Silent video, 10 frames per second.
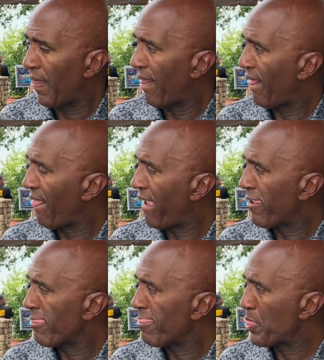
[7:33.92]

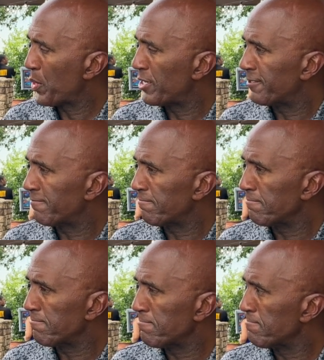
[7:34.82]

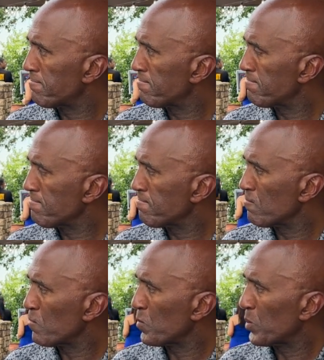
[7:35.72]

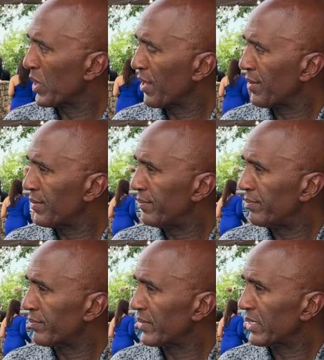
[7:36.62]

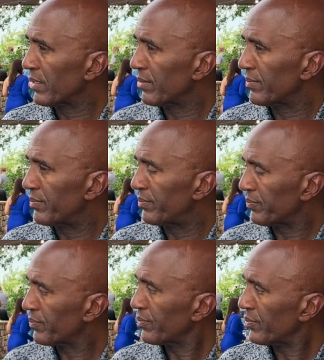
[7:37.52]

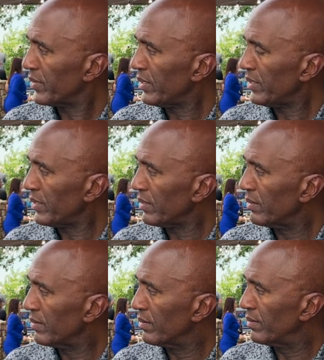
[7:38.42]

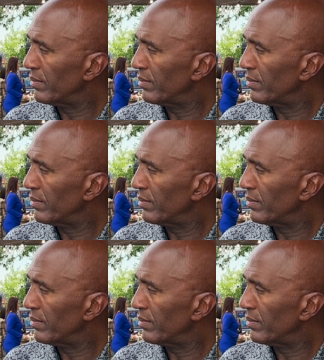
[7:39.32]
(not speaking)